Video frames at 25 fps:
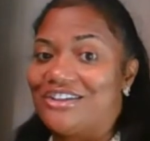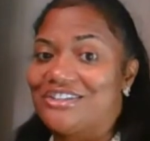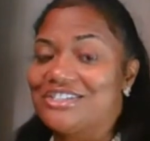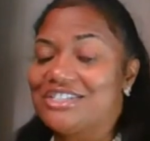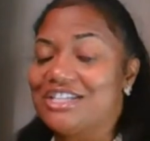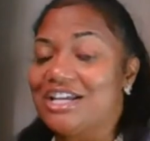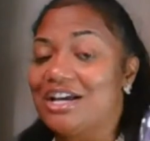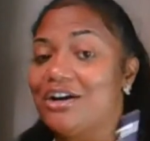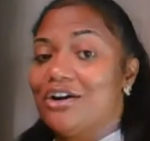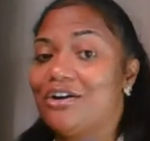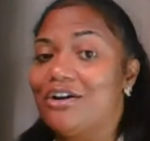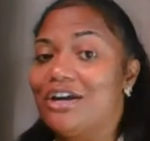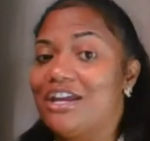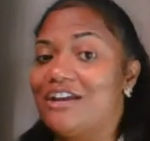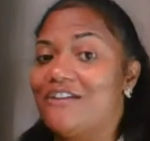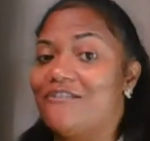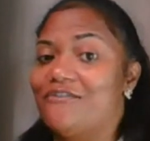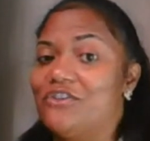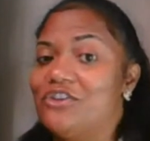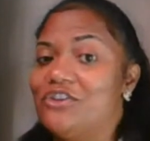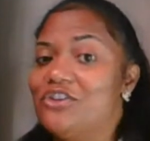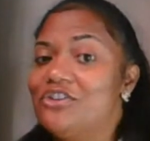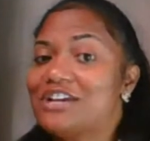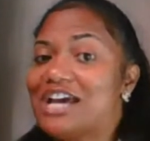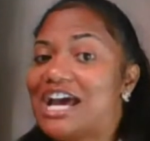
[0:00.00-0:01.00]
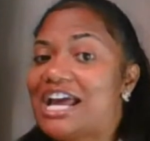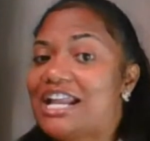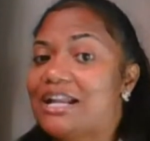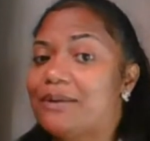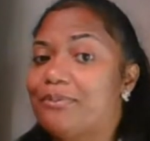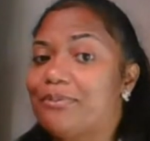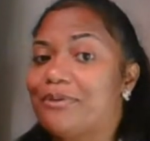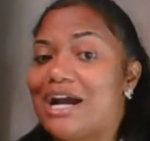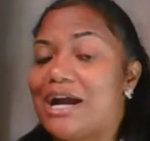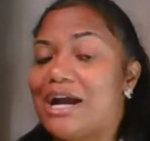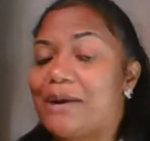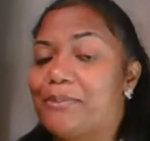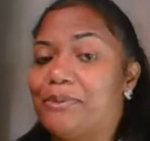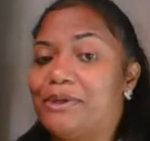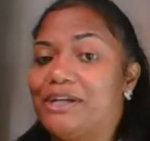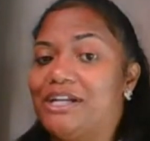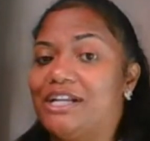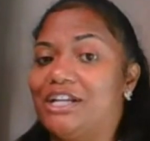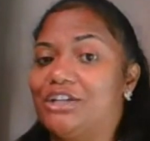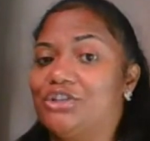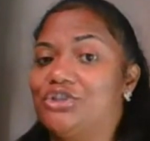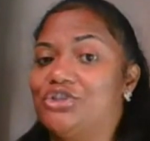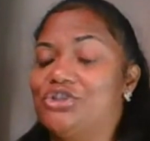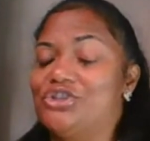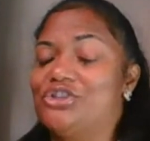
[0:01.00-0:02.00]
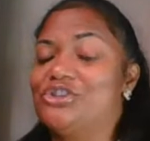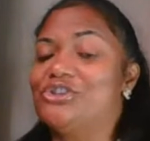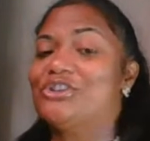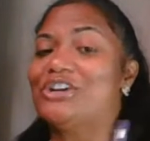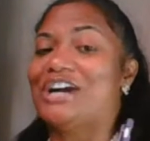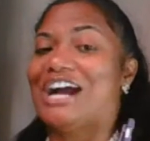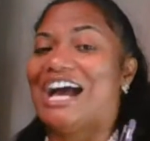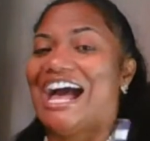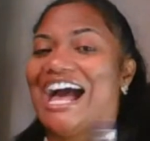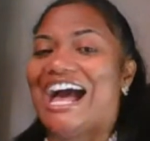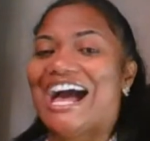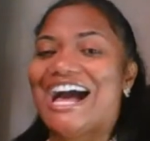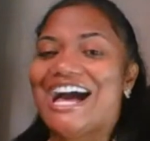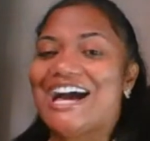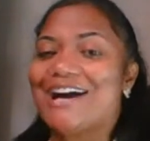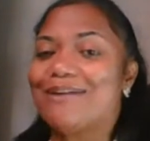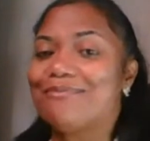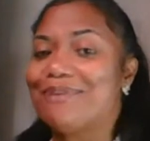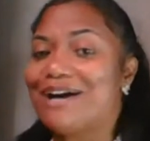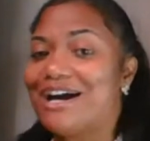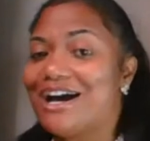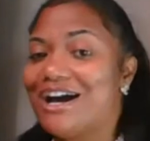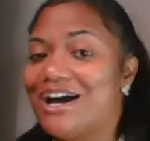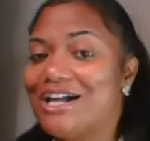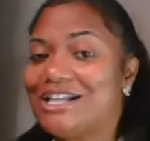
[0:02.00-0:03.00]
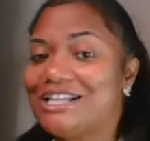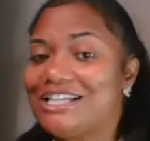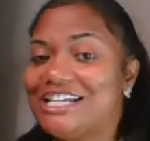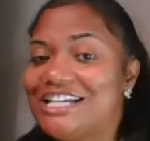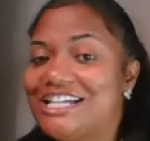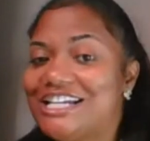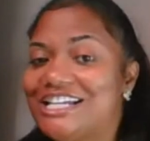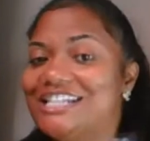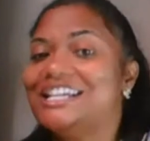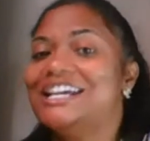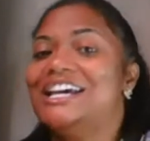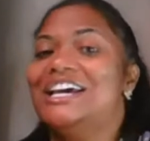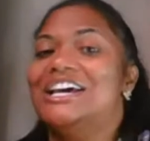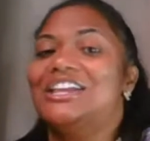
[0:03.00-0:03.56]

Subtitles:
So if you got a property that you are eyeballing,